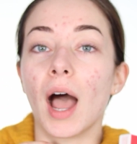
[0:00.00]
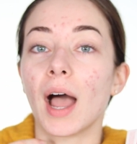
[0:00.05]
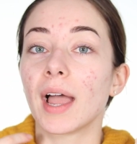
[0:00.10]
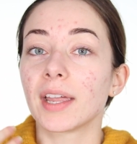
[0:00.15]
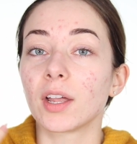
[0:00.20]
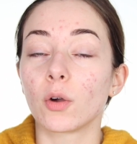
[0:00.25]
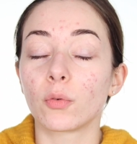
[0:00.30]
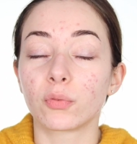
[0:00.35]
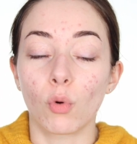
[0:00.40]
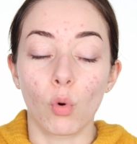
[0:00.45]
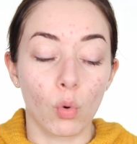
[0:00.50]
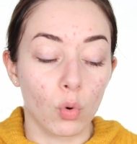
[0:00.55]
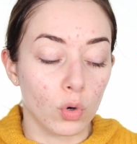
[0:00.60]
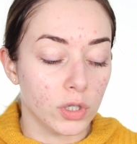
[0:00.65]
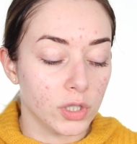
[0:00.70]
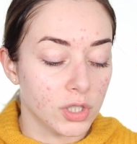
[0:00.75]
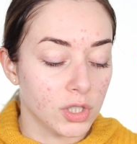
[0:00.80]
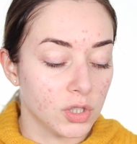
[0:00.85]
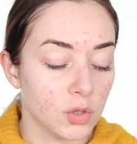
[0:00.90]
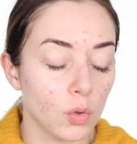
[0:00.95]
I of
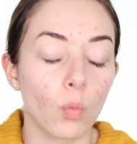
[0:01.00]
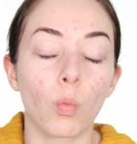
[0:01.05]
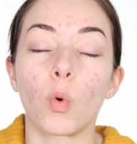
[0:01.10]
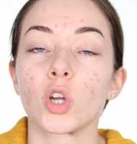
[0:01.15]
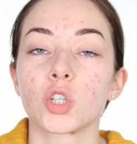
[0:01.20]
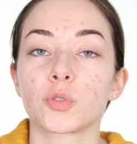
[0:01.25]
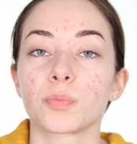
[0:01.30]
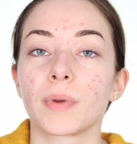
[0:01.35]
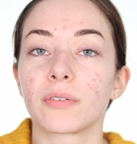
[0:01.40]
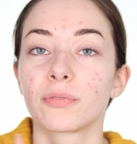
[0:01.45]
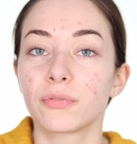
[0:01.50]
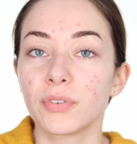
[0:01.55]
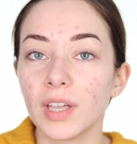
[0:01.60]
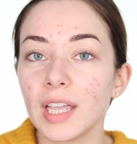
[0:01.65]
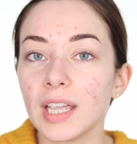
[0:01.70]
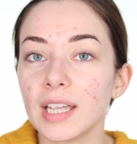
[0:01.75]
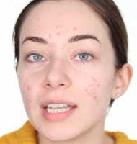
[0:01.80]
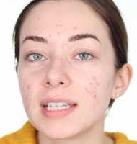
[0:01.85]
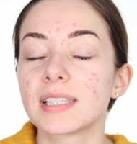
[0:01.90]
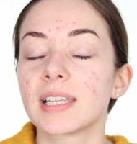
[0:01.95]
course wash my
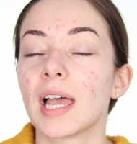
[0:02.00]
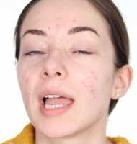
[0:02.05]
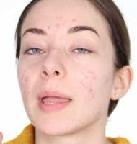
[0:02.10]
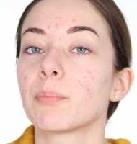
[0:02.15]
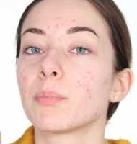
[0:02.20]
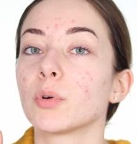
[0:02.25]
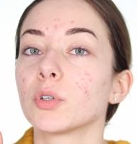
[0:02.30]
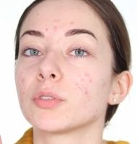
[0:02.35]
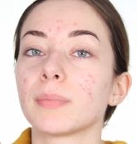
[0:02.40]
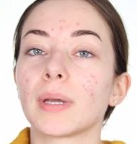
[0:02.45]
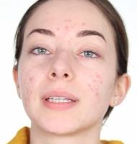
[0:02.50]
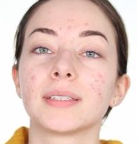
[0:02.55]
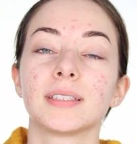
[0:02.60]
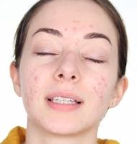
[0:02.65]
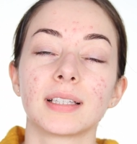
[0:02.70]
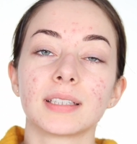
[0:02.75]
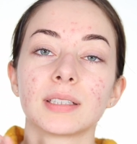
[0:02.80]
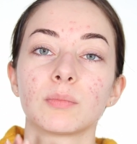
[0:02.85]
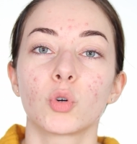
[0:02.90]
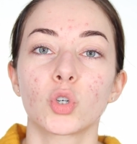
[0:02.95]
face, I put my
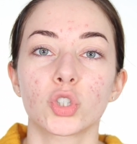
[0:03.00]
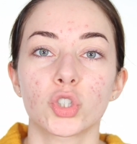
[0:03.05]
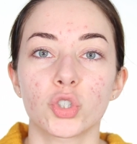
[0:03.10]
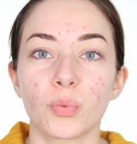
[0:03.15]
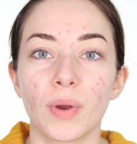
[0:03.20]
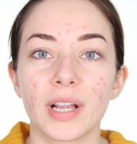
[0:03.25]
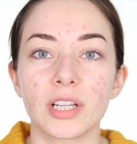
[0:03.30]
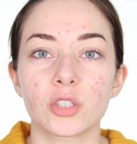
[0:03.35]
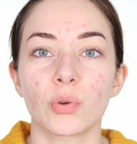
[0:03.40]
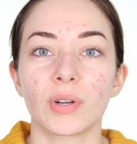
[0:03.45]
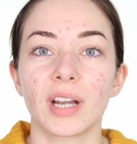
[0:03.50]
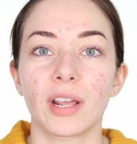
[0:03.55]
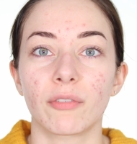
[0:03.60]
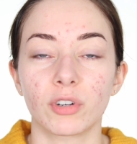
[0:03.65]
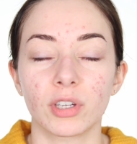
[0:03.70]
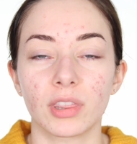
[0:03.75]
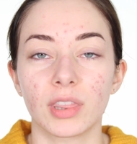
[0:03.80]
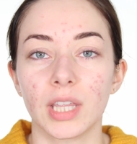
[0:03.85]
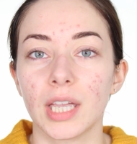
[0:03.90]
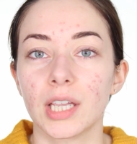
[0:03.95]
daily moisturizer and
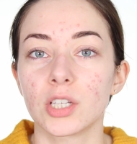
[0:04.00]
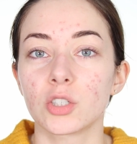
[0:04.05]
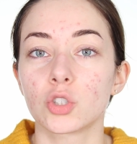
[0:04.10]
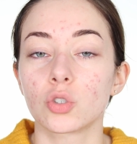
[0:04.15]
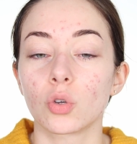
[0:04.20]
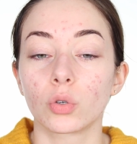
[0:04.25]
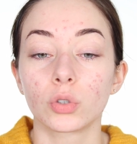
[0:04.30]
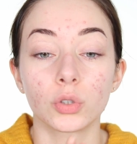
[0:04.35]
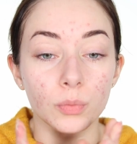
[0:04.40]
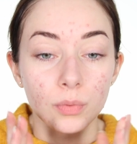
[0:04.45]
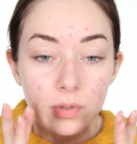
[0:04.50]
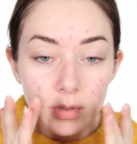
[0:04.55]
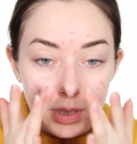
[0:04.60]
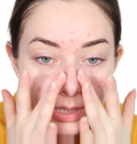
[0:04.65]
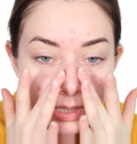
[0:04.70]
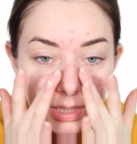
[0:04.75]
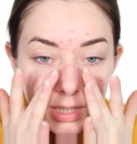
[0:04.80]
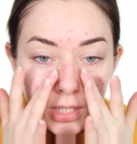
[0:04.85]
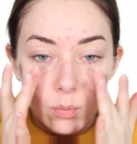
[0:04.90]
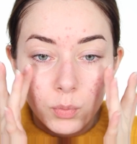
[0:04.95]
everything, so you will
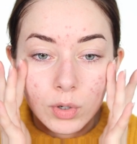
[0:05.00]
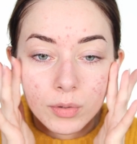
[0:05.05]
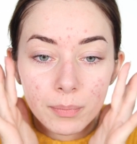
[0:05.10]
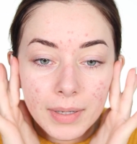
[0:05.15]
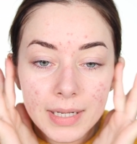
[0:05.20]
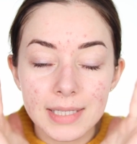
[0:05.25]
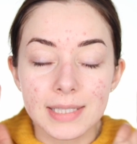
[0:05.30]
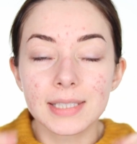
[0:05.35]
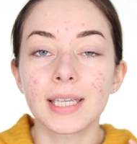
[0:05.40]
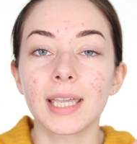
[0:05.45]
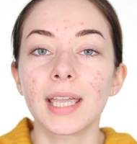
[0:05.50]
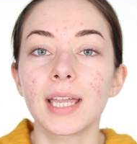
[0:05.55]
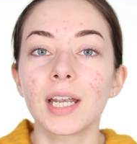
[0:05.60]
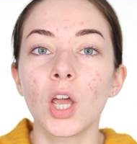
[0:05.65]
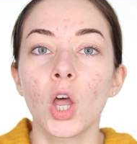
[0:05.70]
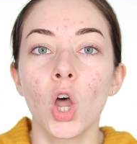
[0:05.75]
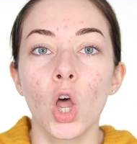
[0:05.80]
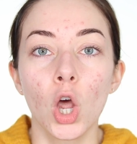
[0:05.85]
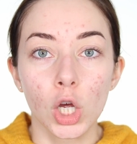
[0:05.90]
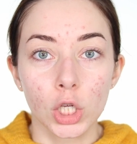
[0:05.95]
see what my
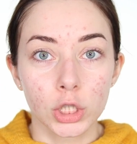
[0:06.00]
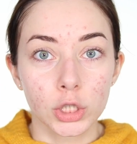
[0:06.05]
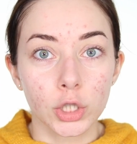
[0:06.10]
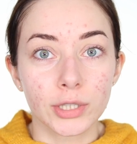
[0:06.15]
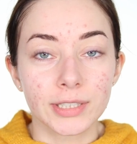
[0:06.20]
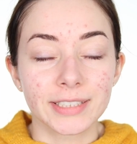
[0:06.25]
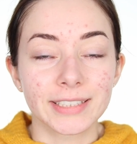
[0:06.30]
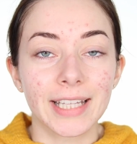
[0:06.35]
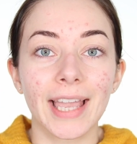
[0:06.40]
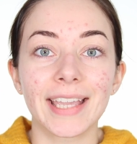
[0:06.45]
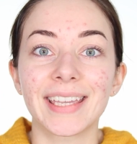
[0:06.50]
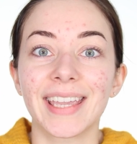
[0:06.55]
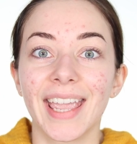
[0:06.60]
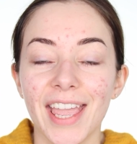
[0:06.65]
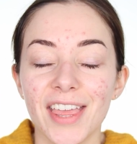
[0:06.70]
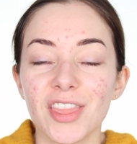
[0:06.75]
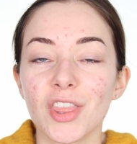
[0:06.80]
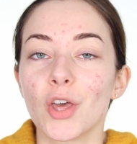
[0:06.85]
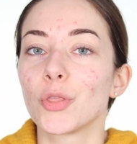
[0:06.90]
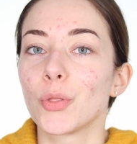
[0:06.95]
skin looks like
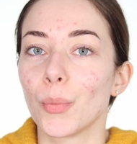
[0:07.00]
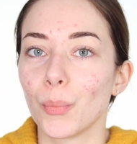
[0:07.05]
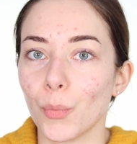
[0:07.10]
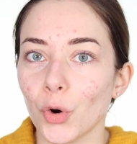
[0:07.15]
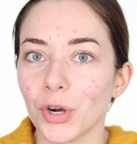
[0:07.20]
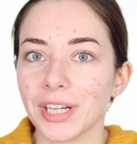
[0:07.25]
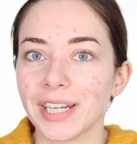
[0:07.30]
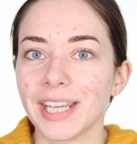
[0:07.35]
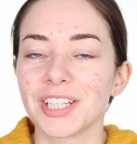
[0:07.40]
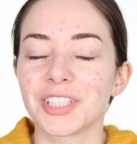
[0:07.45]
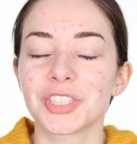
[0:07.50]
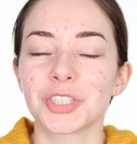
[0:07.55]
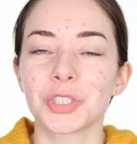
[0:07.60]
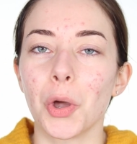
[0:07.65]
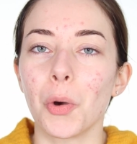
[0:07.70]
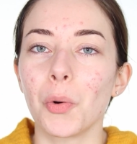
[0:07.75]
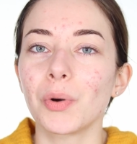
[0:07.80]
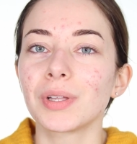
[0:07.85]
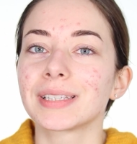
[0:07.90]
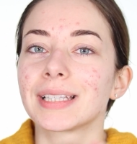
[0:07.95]
in the morning.
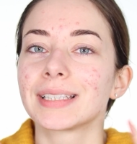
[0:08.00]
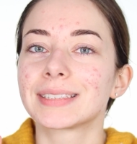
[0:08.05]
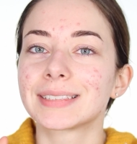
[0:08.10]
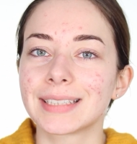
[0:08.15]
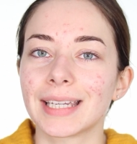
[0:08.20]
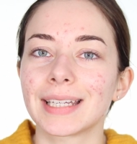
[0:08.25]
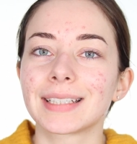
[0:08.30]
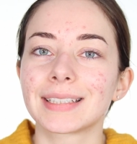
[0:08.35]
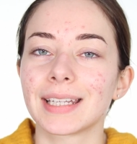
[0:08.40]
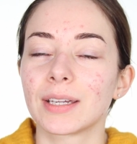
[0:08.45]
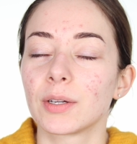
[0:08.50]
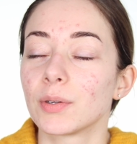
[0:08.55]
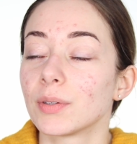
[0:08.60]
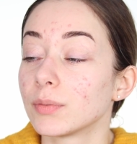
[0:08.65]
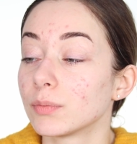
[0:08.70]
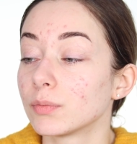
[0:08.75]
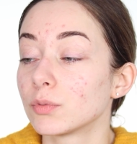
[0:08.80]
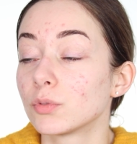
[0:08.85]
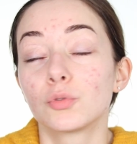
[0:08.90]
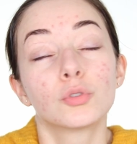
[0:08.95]
So let's get
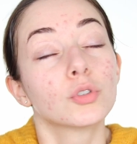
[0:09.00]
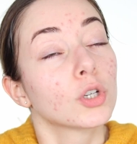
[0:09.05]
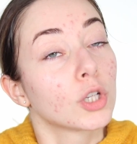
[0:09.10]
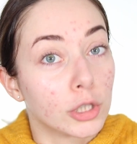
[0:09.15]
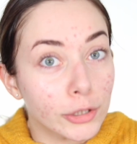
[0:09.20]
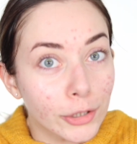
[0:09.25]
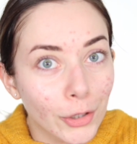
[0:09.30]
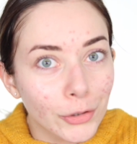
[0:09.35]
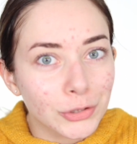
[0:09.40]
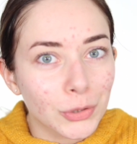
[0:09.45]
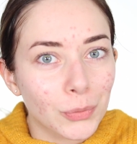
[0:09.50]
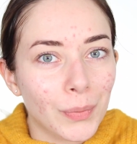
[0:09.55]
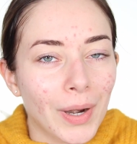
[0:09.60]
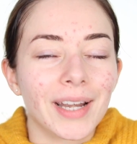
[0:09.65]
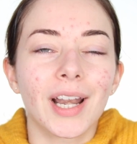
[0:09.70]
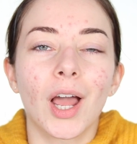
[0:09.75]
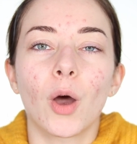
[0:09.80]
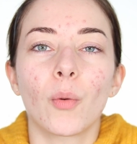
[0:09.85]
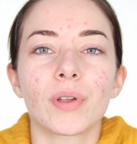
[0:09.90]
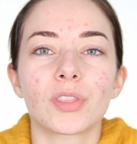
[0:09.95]
closer
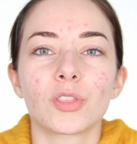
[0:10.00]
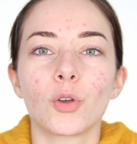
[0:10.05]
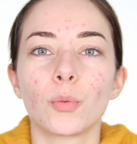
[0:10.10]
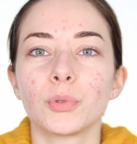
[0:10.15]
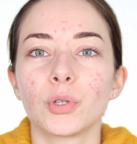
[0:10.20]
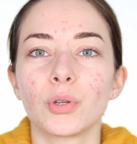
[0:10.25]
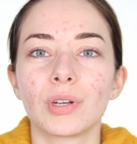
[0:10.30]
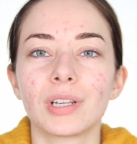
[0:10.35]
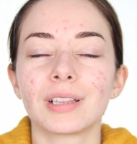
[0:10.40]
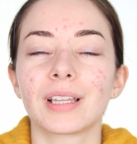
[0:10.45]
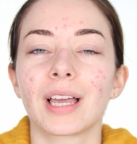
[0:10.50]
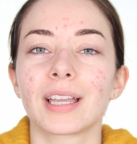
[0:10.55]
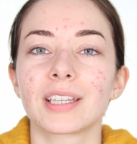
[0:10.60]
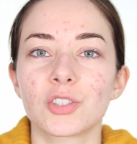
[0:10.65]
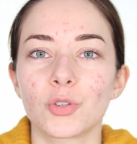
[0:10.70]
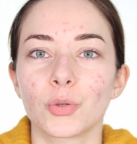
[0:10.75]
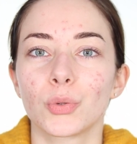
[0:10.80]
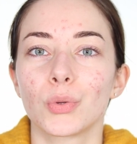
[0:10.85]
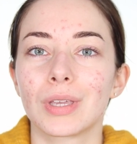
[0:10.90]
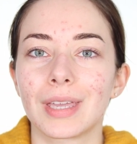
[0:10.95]
right now with no beauty
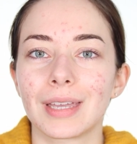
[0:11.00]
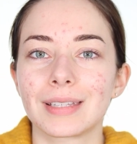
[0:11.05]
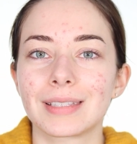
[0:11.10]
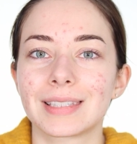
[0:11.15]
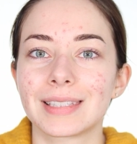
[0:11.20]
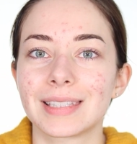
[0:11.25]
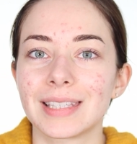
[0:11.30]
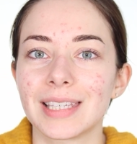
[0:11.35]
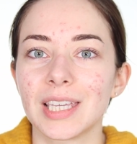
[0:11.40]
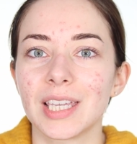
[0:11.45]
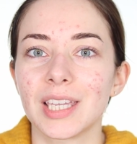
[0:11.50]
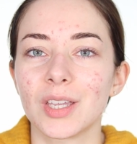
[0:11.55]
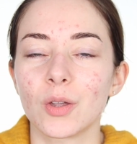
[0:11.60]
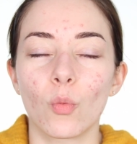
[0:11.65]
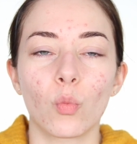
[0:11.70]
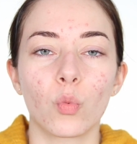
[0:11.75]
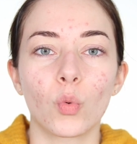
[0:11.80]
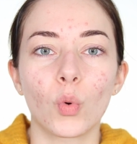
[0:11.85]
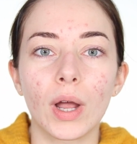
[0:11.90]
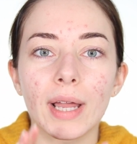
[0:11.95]
light so you can see
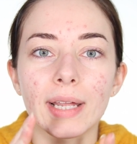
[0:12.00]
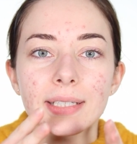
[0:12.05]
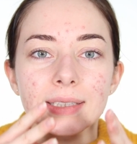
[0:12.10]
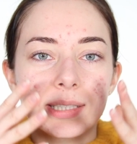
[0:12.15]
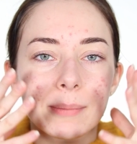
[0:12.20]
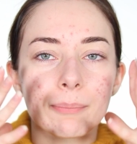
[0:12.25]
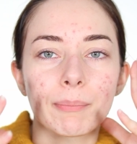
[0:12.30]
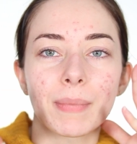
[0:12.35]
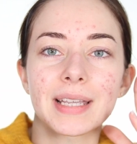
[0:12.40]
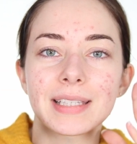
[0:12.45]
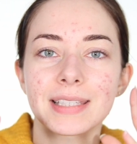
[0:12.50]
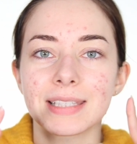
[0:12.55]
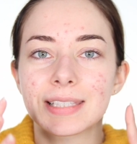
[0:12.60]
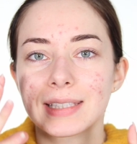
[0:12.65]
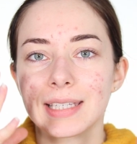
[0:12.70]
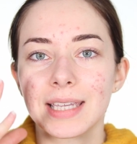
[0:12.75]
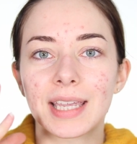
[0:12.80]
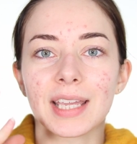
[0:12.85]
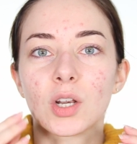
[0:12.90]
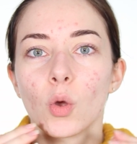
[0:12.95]
what my
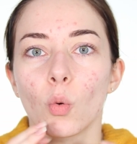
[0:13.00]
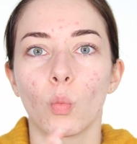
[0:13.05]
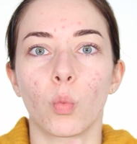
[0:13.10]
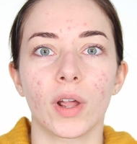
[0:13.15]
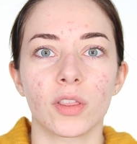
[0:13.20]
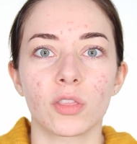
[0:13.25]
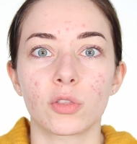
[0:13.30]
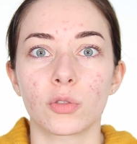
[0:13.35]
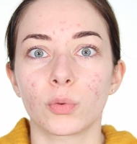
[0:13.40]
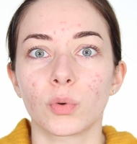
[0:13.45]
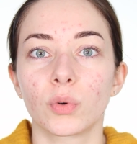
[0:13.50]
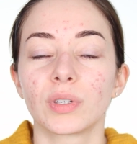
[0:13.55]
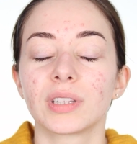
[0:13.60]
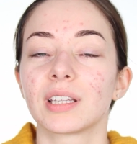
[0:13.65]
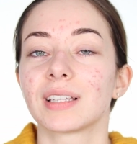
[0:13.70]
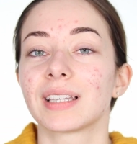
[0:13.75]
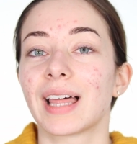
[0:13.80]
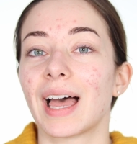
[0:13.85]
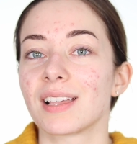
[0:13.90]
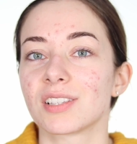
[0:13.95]
skin went through in
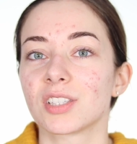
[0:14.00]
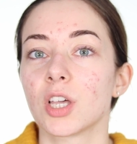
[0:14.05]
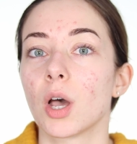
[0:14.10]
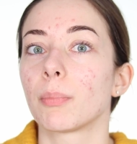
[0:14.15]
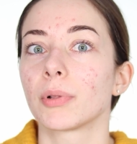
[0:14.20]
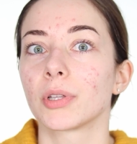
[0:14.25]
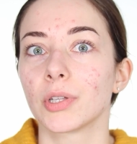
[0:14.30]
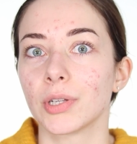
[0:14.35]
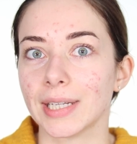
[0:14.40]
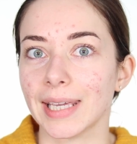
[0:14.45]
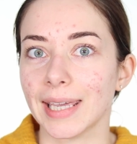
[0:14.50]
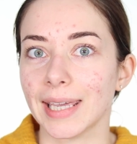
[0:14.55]
the last couple of